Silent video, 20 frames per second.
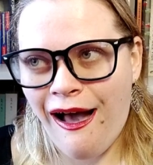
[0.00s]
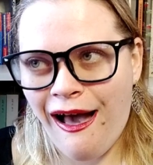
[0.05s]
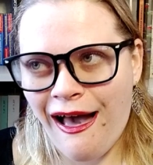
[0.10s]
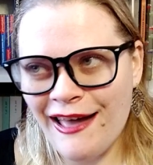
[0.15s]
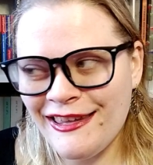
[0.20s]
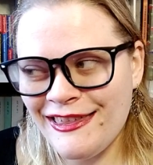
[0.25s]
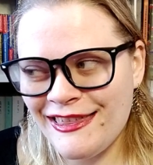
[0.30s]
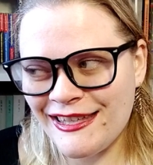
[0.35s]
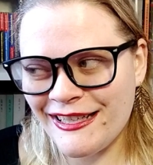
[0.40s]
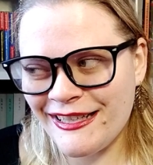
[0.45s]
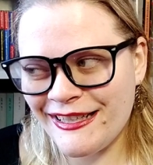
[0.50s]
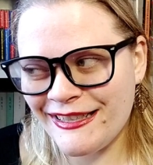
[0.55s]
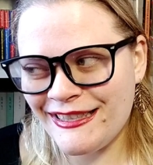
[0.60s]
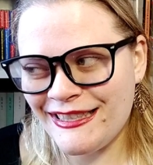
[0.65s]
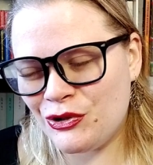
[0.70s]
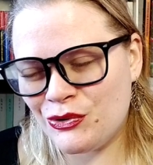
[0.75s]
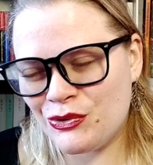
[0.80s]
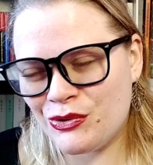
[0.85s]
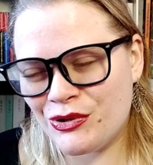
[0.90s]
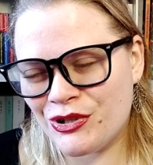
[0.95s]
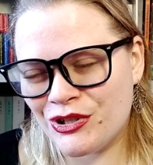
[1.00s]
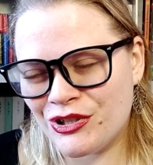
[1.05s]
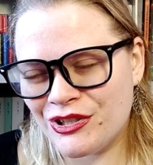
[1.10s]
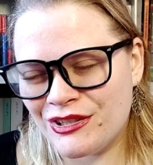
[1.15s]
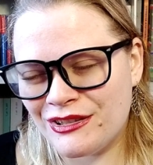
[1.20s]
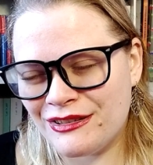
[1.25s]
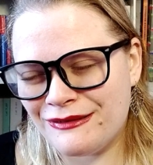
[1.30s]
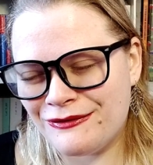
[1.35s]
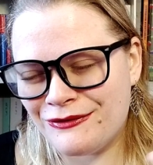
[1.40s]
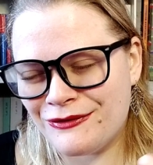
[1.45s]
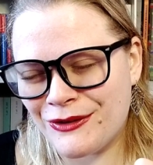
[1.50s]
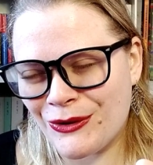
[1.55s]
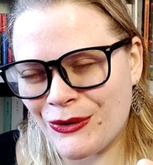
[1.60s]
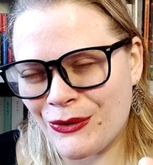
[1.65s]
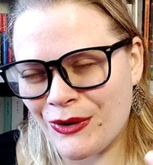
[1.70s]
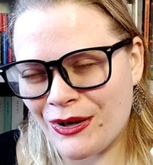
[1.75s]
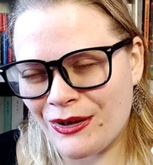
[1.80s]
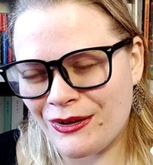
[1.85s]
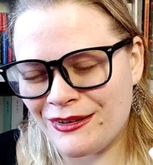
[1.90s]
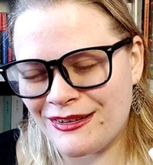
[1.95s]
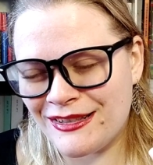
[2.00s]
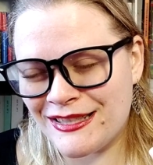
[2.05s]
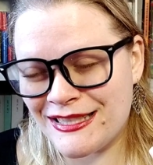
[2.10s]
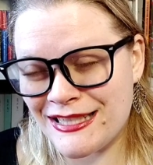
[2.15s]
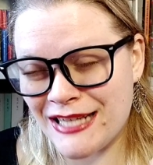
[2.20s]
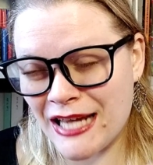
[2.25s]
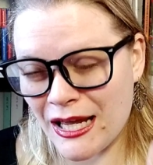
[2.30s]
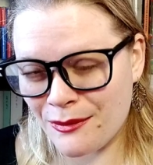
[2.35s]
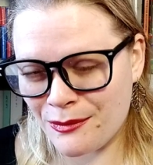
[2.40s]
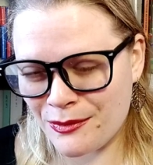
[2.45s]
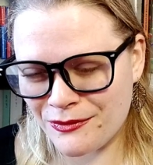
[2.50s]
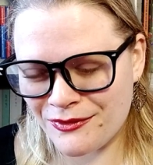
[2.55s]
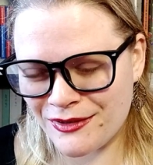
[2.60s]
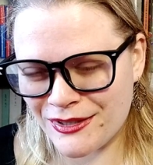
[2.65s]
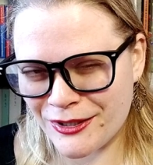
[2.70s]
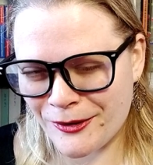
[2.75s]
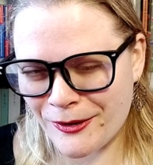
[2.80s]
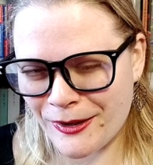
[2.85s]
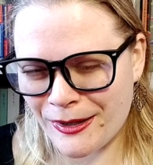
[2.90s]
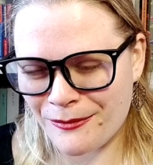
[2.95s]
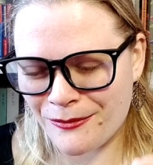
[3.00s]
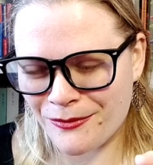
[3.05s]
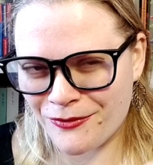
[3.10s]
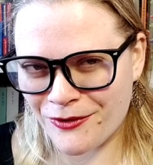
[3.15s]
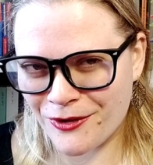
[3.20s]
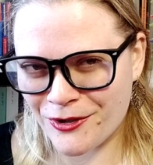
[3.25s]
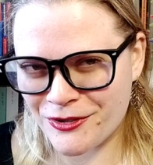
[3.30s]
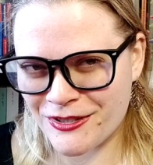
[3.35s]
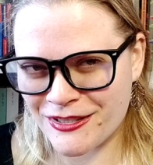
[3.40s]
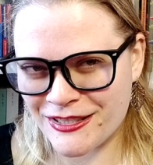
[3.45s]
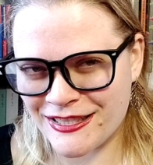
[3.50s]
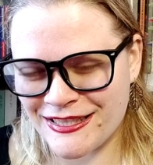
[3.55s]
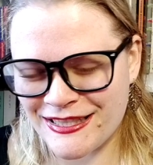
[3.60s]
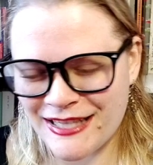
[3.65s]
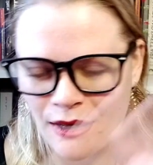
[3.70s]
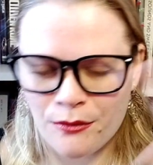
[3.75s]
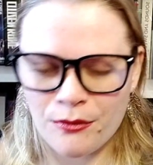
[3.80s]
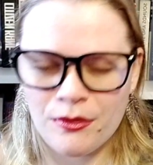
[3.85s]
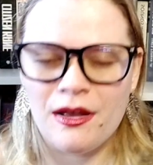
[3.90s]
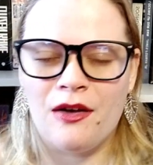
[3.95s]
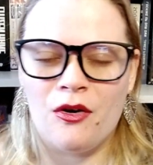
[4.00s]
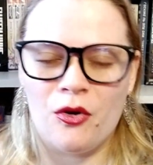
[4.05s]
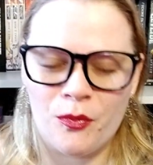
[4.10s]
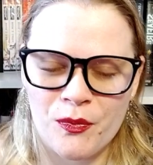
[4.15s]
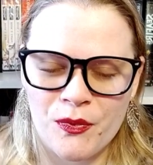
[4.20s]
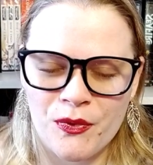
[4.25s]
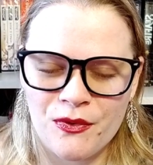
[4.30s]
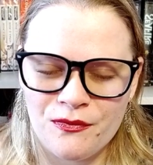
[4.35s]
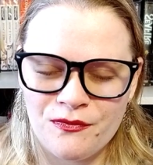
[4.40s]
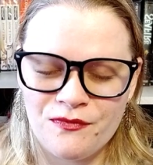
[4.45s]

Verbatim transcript: I think you should figure out the type of video game first because that will help you